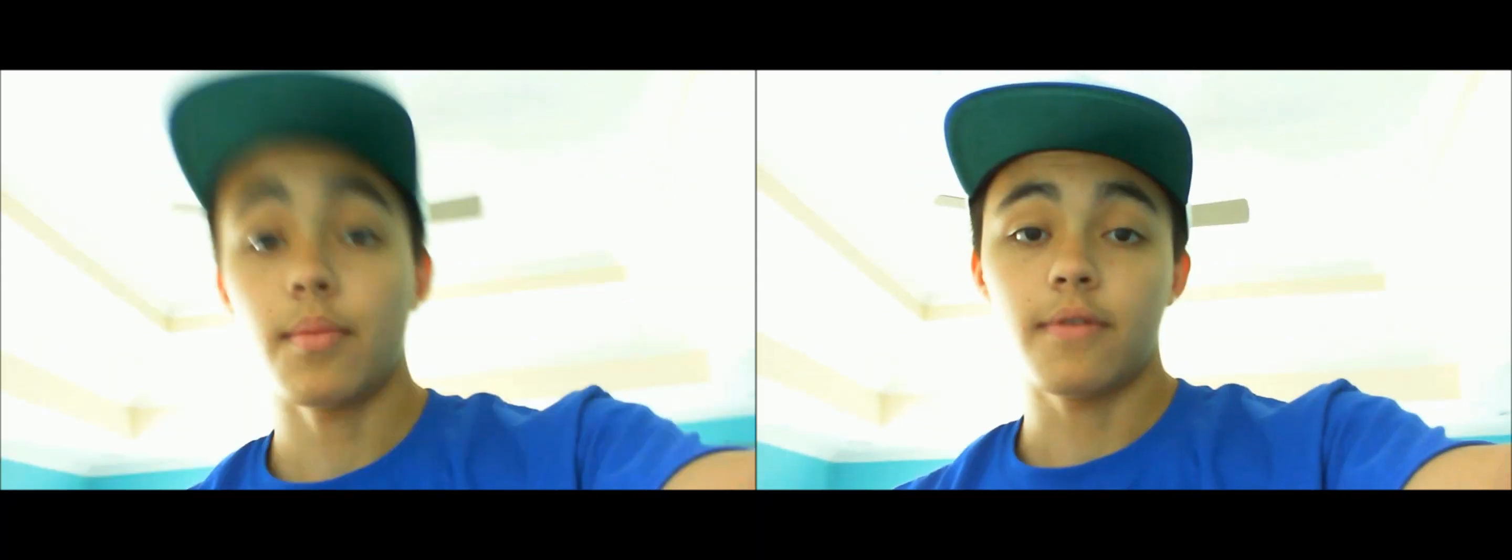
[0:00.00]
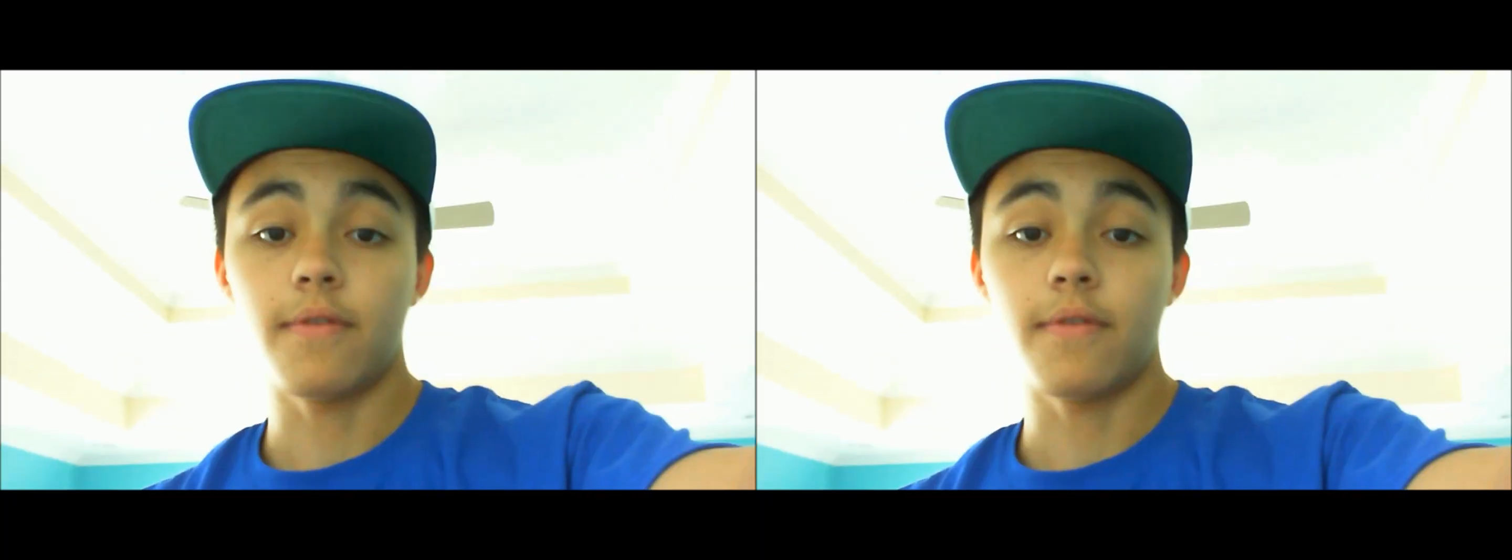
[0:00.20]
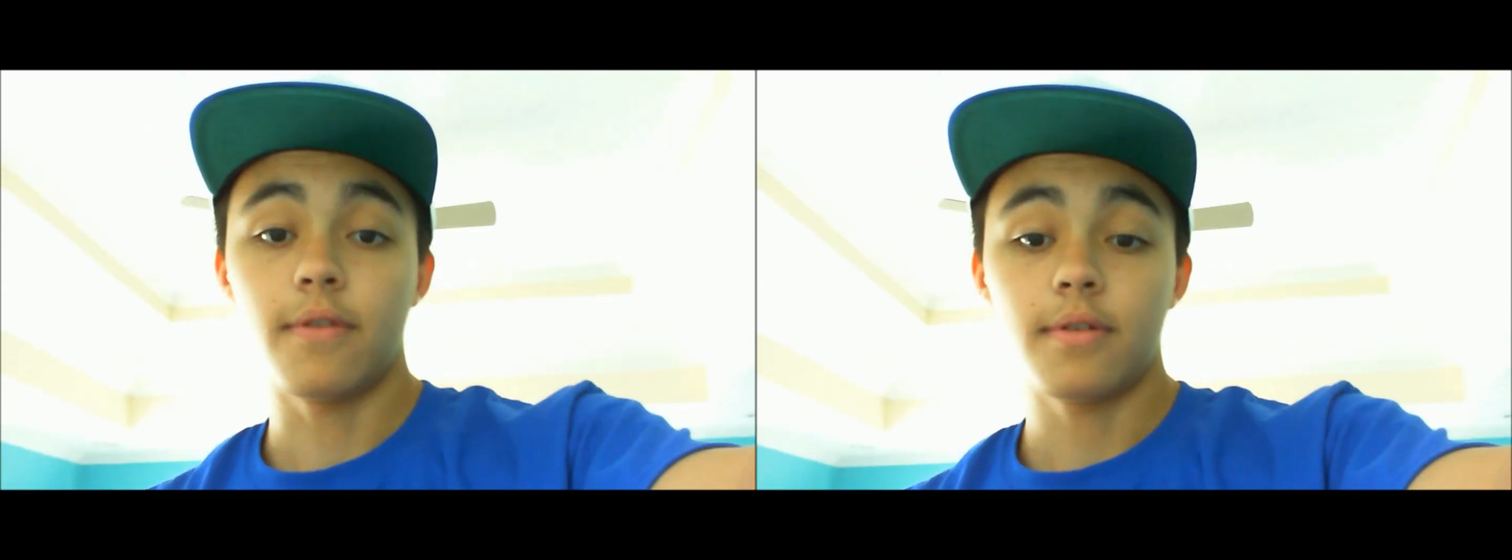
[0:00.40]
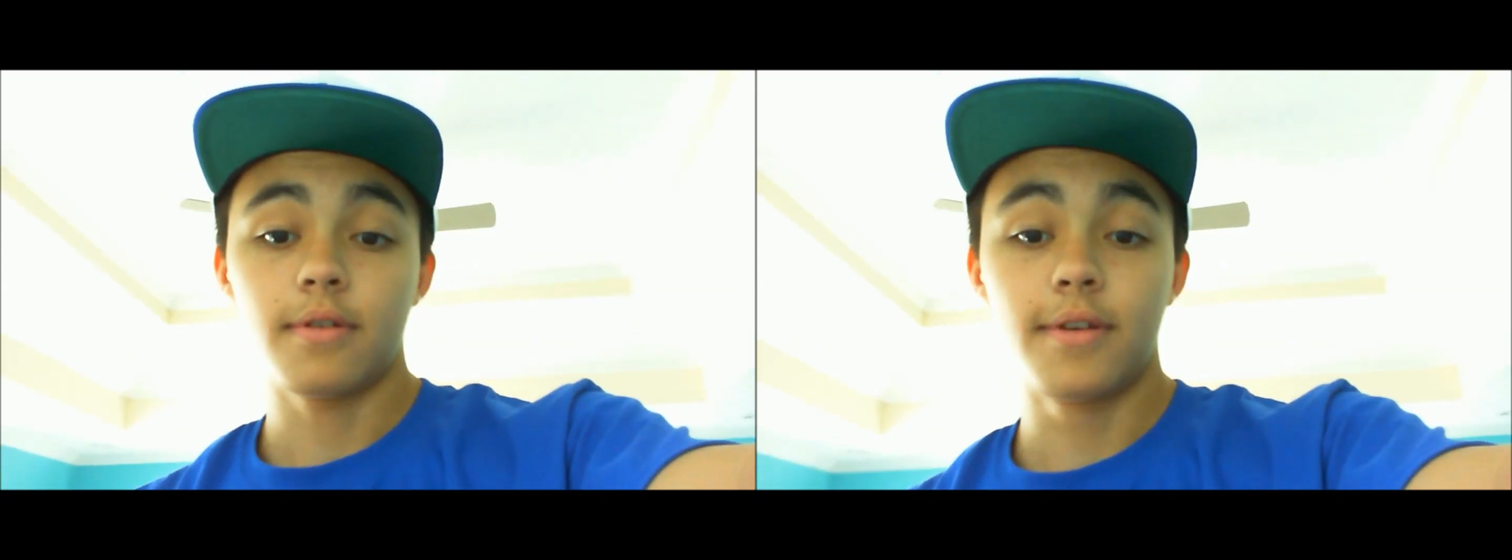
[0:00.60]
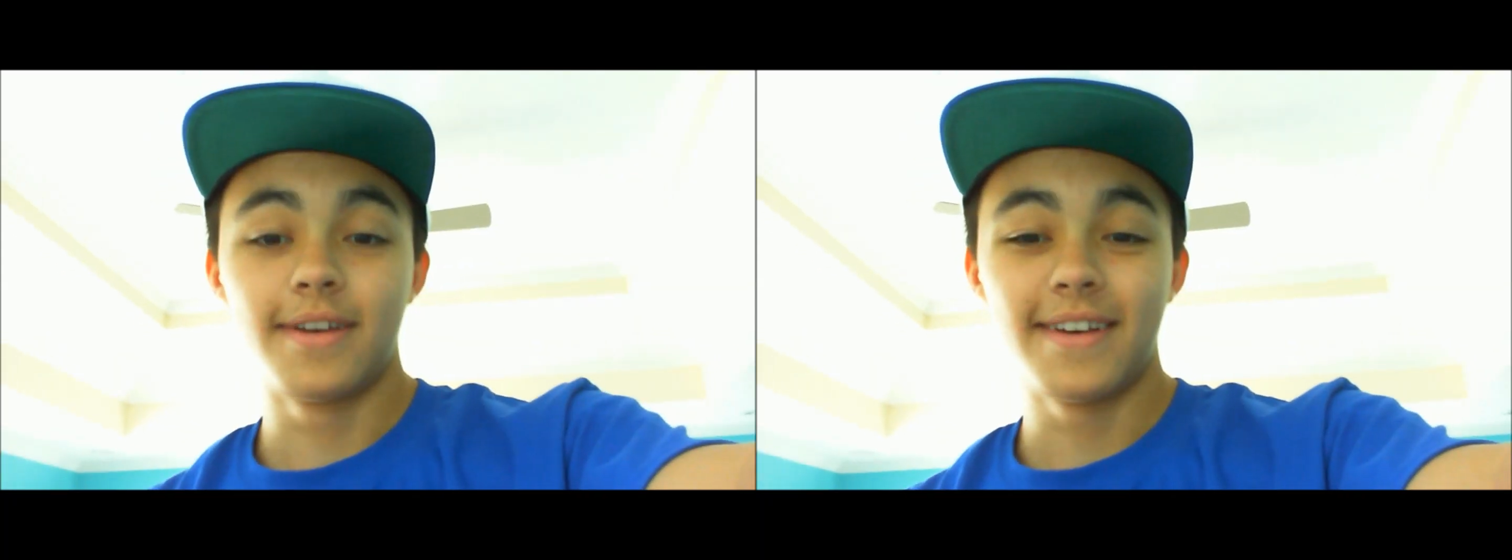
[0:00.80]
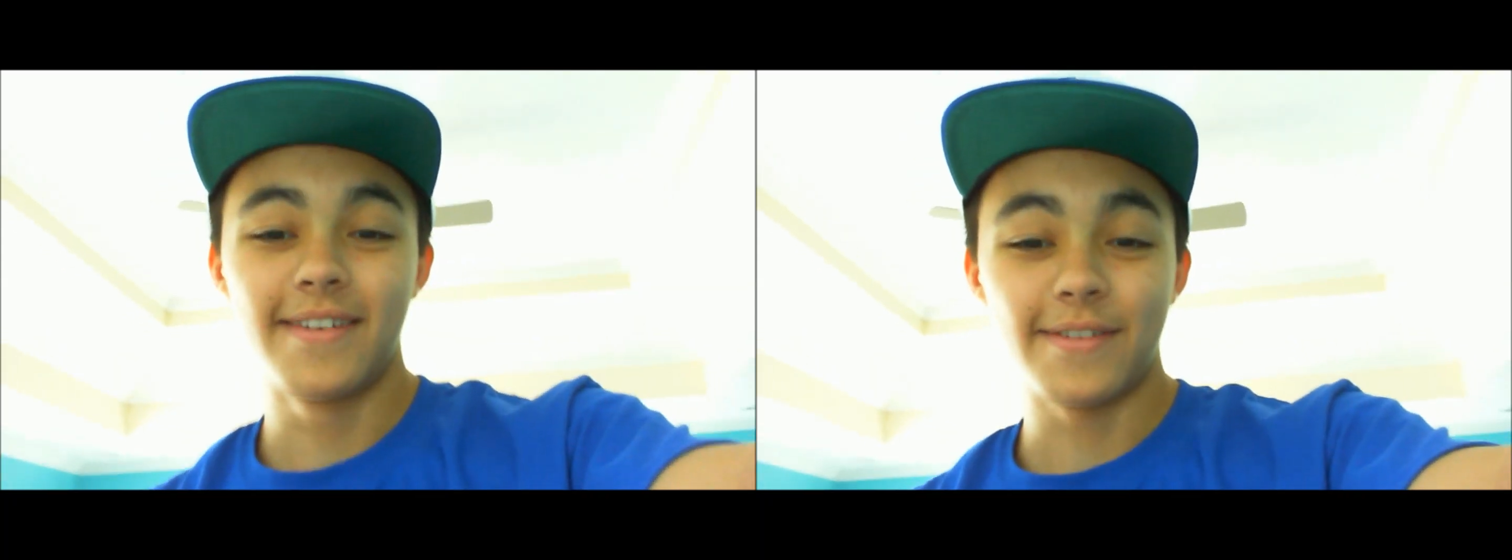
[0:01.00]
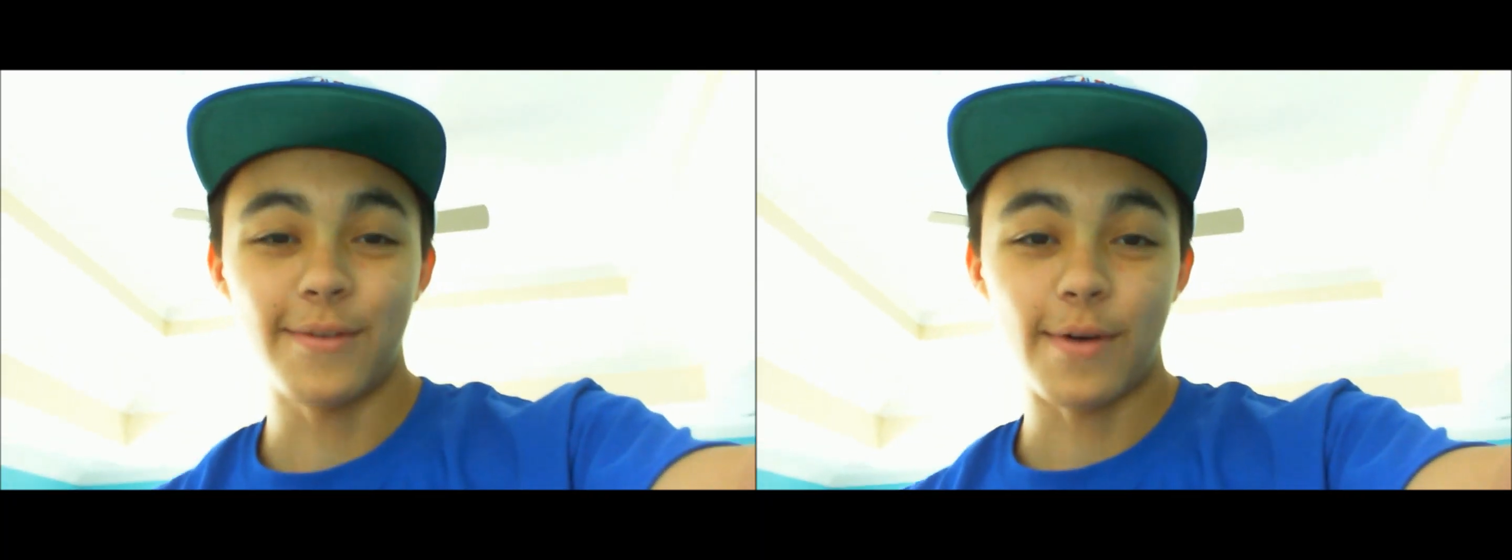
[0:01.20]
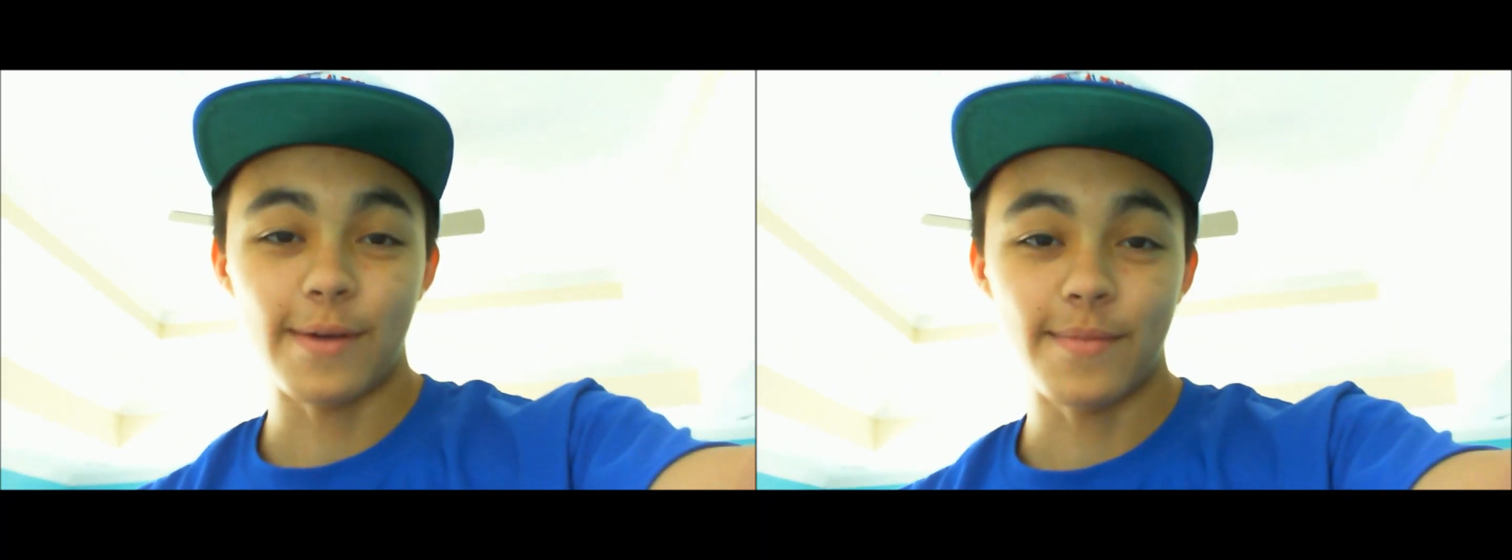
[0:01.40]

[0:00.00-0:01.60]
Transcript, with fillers: with the like button. Alright,